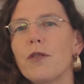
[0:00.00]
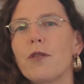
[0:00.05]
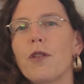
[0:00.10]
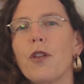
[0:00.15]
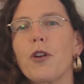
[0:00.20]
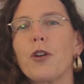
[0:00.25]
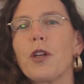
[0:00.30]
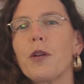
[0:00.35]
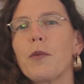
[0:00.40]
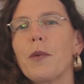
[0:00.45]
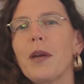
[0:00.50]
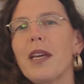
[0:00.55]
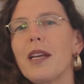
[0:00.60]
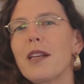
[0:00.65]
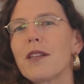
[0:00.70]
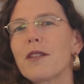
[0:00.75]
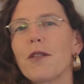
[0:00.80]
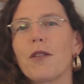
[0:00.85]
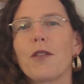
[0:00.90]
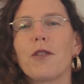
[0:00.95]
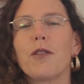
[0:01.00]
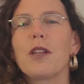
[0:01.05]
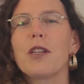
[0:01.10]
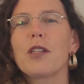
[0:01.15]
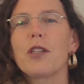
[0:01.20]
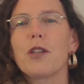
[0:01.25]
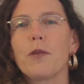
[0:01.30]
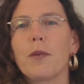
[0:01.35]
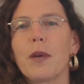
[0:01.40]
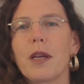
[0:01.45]
30 weeks or
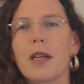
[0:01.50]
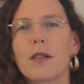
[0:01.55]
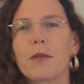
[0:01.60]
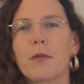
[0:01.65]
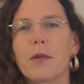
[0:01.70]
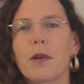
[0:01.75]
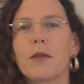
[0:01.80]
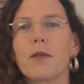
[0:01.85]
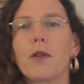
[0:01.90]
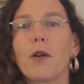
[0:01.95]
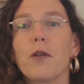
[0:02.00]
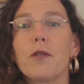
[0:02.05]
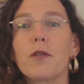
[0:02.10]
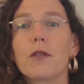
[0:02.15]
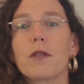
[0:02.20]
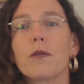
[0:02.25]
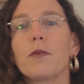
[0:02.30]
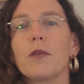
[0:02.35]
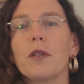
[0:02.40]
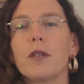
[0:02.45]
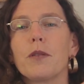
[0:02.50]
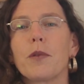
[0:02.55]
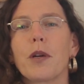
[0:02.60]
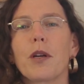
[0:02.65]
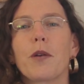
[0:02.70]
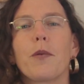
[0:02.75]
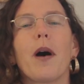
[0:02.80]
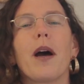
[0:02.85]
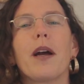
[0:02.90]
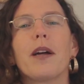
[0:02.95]
32 weeks, where those would
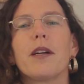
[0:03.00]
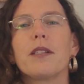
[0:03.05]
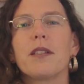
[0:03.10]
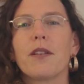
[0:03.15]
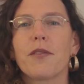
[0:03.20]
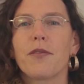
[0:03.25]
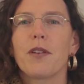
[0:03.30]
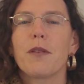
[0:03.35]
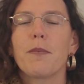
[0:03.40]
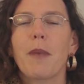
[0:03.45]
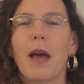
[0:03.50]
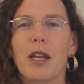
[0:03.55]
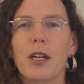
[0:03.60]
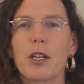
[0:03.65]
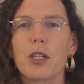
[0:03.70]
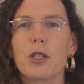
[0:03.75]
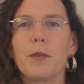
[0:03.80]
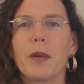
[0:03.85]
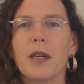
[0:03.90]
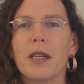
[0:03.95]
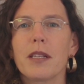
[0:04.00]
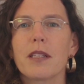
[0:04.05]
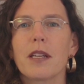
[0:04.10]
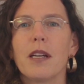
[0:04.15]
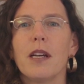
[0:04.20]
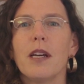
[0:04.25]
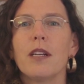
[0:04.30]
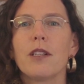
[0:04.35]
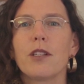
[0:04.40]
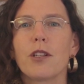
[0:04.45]
require different management
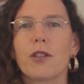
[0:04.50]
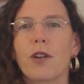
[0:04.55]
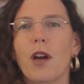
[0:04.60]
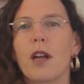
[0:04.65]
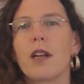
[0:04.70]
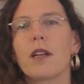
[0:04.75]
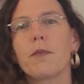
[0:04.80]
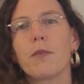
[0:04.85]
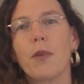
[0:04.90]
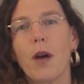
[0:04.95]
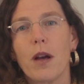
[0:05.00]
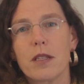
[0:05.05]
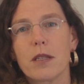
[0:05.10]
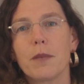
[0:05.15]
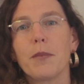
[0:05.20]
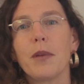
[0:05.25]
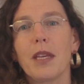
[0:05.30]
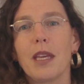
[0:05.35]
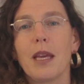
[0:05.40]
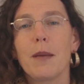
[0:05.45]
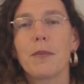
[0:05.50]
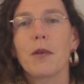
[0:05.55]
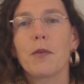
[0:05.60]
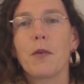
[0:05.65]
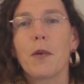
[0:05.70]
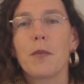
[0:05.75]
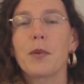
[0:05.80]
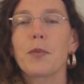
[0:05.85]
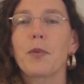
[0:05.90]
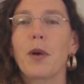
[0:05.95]
to try to possibly keep the
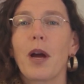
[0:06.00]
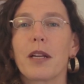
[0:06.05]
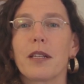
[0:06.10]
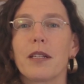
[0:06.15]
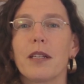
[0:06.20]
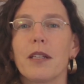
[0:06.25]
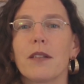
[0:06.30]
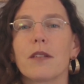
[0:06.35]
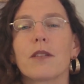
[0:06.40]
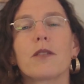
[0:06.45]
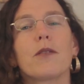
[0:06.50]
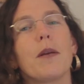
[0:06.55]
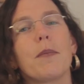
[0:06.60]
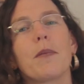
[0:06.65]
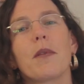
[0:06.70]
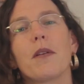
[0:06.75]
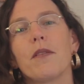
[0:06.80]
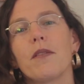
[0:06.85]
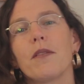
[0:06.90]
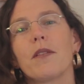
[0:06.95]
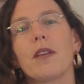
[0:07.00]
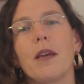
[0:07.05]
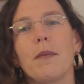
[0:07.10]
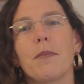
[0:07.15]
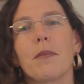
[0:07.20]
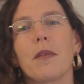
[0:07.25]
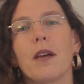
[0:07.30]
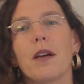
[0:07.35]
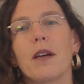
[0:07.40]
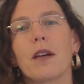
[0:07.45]
woman pregnant, keep
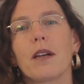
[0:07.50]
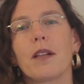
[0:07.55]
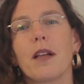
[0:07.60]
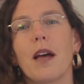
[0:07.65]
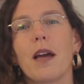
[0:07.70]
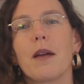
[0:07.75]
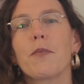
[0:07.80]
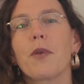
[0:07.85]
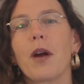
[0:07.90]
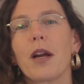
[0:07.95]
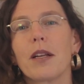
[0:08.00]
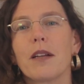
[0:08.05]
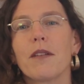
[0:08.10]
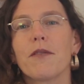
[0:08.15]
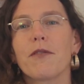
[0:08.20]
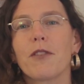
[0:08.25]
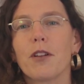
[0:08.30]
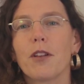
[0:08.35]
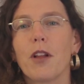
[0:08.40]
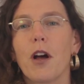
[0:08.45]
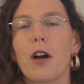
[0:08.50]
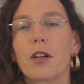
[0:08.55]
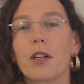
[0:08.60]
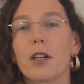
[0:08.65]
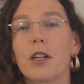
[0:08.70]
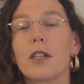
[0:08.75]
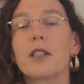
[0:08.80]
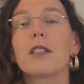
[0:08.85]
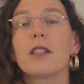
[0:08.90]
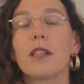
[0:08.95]
the client pregnant for
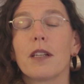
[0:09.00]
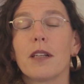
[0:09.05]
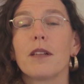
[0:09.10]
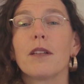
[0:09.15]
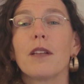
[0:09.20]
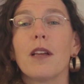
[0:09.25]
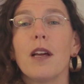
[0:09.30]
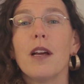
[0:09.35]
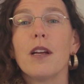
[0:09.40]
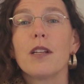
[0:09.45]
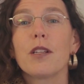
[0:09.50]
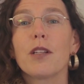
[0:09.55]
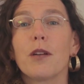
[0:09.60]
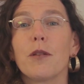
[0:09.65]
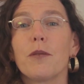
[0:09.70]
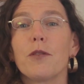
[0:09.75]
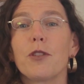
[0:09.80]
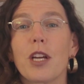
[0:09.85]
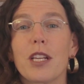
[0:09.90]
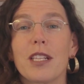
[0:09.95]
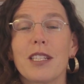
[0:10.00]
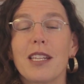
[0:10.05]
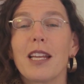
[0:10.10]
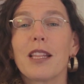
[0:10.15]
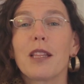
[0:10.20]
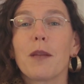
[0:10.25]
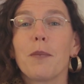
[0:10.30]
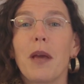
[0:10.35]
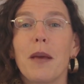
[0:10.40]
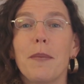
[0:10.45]
longer, to
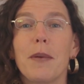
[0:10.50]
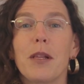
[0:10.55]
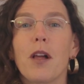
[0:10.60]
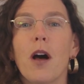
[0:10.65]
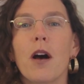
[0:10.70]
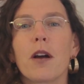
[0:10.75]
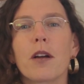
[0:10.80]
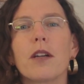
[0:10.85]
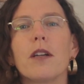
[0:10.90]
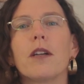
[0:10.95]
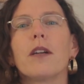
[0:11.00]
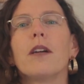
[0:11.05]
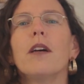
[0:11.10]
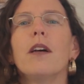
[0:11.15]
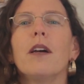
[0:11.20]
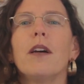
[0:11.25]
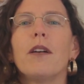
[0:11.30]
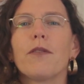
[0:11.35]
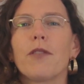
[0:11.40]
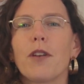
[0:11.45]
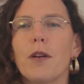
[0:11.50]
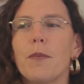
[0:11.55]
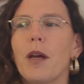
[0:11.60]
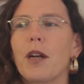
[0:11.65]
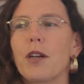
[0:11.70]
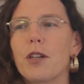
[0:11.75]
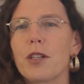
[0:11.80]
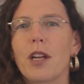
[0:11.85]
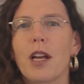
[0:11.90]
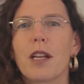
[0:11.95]
gestate the baby longer for a
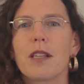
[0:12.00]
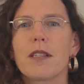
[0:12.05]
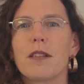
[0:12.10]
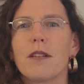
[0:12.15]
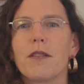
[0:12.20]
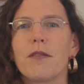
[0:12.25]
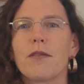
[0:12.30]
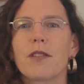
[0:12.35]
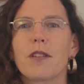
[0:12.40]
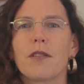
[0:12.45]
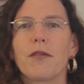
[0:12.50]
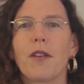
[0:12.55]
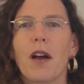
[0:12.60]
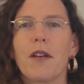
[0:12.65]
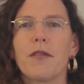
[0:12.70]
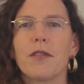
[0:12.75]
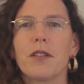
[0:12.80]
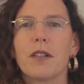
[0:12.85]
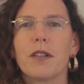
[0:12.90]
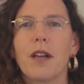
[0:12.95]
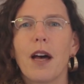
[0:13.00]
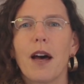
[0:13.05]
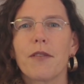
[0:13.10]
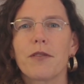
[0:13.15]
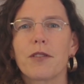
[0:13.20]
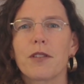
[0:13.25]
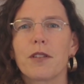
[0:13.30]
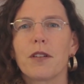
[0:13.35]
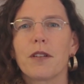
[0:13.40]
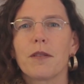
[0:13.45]
better chance of survival
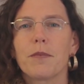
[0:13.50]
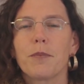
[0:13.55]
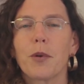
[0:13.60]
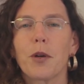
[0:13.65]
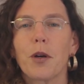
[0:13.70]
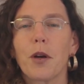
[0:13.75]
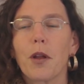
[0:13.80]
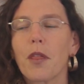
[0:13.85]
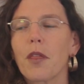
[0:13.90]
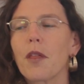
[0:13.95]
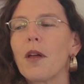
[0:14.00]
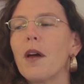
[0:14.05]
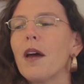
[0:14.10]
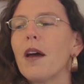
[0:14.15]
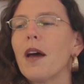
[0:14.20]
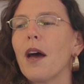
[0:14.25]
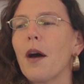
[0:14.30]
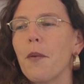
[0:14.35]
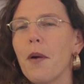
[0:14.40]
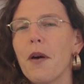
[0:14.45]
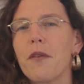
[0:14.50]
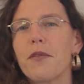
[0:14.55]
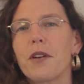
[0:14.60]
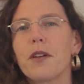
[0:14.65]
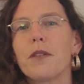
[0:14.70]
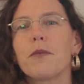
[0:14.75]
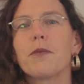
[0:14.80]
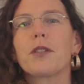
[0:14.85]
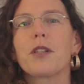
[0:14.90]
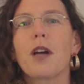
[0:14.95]
after birth.
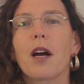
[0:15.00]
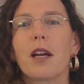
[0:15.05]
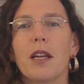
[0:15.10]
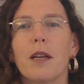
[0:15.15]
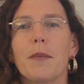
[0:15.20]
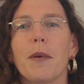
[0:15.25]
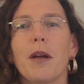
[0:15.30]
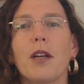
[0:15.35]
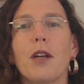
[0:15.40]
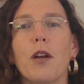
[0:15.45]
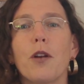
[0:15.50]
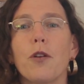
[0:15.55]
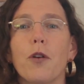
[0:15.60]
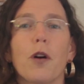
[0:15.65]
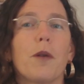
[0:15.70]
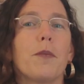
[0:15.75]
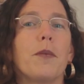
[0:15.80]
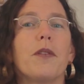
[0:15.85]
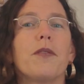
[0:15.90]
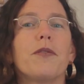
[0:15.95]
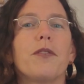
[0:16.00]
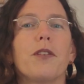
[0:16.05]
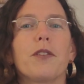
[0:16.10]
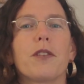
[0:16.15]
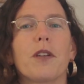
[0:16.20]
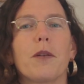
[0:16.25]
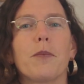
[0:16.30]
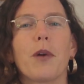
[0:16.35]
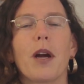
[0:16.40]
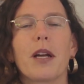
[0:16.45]
However, we're talking about in a normal
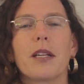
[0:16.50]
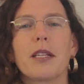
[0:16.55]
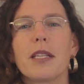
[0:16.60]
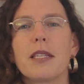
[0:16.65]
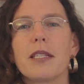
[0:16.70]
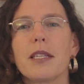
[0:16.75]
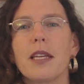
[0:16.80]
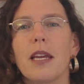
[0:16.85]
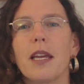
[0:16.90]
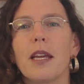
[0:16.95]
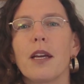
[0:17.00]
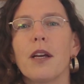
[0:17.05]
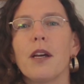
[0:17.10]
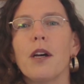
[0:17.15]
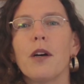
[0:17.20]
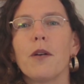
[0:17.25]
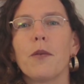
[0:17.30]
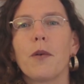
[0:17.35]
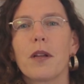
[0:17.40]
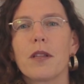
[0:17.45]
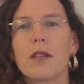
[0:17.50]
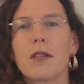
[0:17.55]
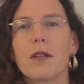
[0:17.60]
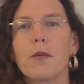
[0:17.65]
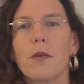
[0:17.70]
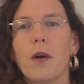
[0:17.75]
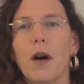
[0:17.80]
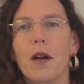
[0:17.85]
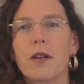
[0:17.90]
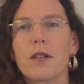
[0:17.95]
full-term pregnancy. Once the
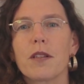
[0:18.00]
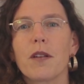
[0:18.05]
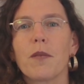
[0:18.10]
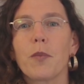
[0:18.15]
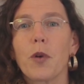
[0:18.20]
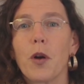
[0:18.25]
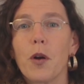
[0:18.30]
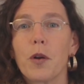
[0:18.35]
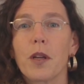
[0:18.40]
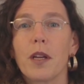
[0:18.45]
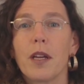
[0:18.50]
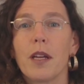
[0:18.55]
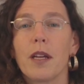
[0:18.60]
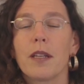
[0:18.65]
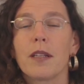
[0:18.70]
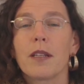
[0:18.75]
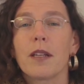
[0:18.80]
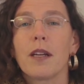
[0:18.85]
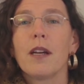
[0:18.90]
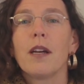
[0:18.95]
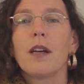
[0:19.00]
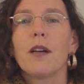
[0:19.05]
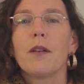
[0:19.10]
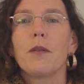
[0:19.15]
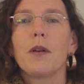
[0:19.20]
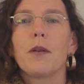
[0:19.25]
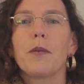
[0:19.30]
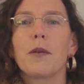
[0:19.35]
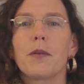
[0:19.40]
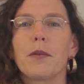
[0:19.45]
waters have broken,
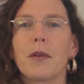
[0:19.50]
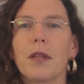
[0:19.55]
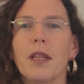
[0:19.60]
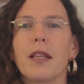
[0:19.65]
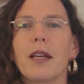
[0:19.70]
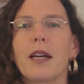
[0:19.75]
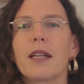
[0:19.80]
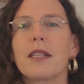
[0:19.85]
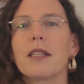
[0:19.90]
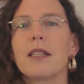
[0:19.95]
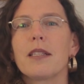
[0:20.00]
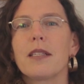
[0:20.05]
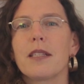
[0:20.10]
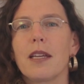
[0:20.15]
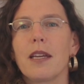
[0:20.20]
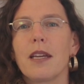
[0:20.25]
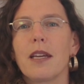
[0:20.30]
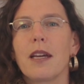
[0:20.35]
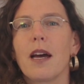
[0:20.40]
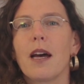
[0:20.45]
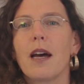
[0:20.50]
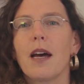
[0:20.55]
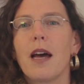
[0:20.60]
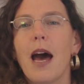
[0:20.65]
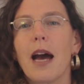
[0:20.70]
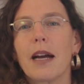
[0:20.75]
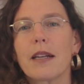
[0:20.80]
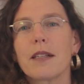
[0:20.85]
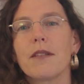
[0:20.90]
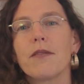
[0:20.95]
we would really like to see
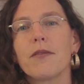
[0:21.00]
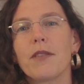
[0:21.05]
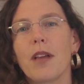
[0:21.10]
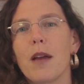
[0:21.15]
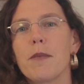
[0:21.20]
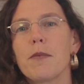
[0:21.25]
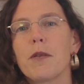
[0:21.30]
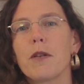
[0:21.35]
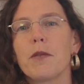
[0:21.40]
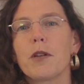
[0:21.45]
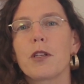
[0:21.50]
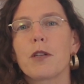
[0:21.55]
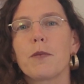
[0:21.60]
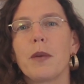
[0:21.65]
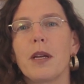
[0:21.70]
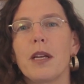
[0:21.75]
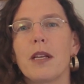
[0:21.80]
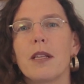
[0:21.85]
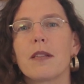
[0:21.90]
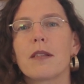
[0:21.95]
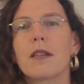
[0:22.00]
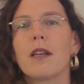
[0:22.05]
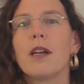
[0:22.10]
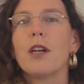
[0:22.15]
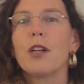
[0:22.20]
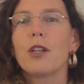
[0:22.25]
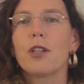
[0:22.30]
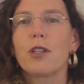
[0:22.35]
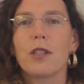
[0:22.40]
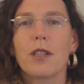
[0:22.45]
active labor, which means
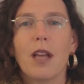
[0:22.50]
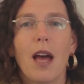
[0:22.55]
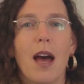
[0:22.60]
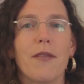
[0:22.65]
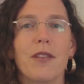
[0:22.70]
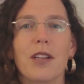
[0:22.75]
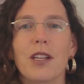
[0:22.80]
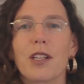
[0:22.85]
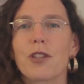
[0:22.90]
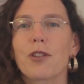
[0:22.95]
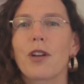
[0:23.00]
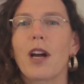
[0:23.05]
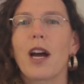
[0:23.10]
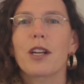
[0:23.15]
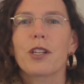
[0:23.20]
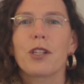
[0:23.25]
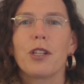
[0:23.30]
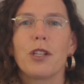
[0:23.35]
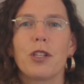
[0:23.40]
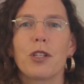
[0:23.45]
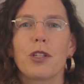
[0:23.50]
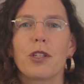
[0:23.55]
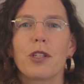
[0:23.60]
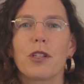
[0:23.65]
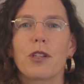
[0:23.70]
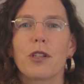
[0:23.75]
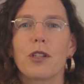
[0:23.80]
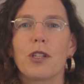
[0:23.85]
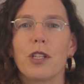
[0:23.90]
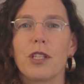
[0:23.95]
she's having contractions,
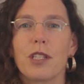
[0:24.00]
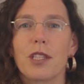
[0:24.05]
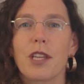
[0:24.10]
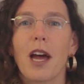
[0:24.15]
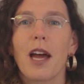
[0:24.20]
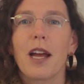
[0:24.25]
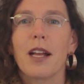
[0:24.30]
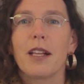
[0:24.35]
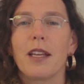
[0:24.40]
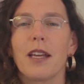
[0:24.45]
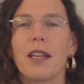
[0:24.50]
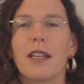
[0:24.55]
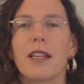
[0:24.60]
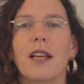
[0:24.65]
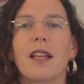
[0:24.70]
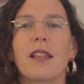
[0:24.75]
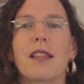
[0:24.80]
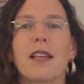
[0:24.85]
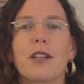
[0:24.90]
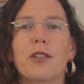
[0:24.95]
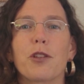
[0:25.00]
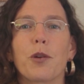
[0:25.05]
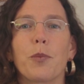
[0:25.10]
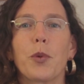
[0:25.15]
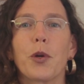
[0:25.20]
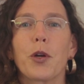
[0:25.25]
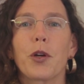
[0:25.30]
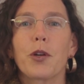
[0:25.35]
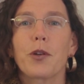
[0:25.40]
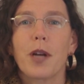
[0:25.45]
she's dilating, things are
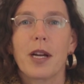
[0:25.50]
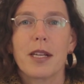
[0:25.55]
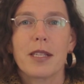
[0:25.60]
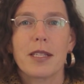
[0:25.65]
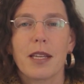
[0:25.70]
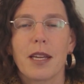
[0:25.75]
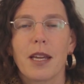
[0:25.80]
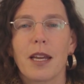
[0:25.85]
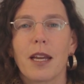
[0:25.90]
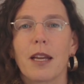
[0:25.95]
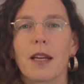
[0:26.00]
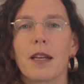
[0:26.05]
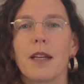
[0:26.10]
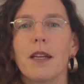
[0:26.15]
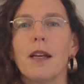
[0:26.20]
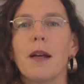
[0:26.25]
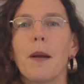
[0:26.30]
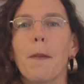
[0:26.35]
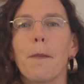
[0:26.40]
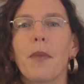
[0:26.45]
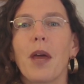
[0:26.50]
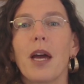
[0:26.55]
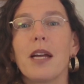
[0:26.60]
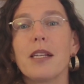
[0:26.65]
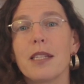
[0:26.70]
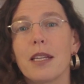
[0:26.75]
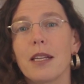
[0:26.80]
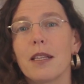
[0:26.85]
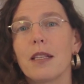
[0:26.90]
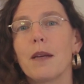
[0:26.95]
progressing,
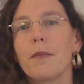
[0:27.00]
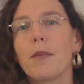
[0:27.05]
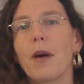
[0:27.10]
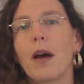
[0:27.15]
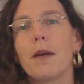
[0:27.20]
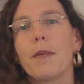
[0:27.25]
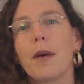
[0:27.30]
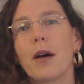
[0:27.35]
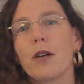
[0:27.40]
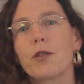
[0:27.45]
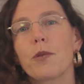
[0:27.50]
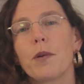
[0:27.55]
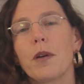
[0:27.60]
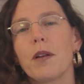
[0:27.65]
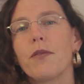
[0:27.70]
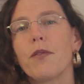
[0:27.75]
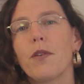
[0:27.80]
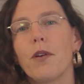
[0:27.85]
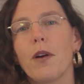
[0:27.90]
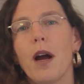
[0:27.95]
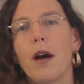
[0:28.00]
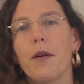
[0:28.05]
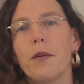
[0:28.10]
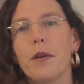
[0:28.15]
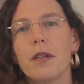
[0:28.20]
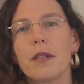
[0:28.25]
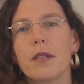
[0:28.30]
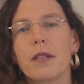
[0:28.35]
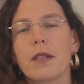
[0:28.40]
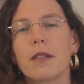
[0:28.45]
ideally by about 24
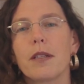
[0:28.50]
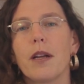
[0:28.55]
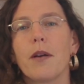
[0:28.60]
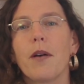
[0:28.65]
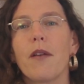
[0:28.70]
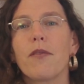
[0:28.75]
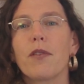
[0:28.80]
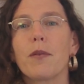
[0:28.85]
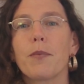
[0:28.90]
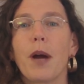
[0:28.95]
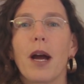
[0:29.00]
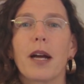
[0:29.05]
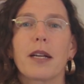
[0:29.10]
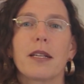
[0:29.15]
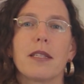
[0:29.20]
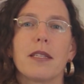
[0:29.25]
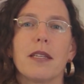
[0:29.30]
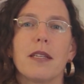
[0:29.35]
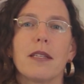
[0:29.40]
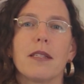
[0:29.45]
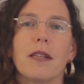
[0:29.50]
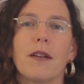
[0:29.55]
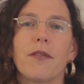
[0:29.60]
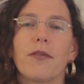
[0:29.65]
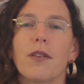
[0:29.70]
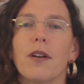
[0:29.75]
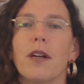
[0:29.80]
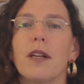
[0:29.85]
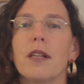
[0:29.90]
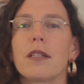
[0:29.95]
hours. Now, every practice is
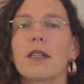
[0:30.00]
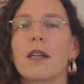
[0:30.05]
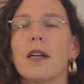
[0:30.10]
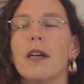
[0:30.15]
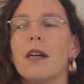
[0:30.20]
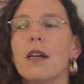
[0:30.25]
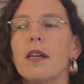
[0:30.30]
different.